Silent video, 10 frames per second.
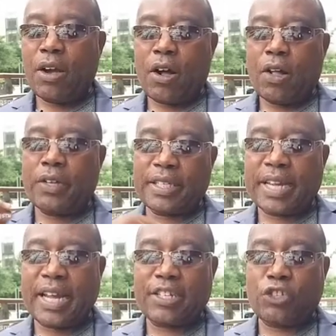all the
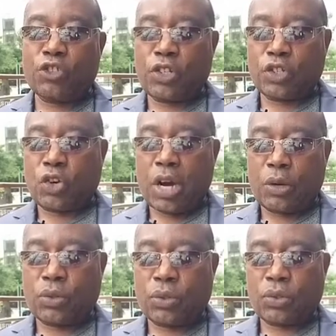tithes into the
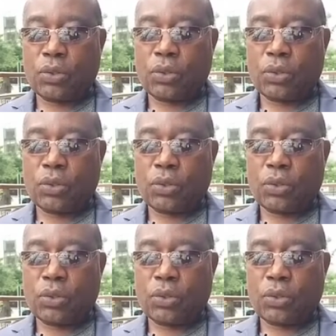storehouse,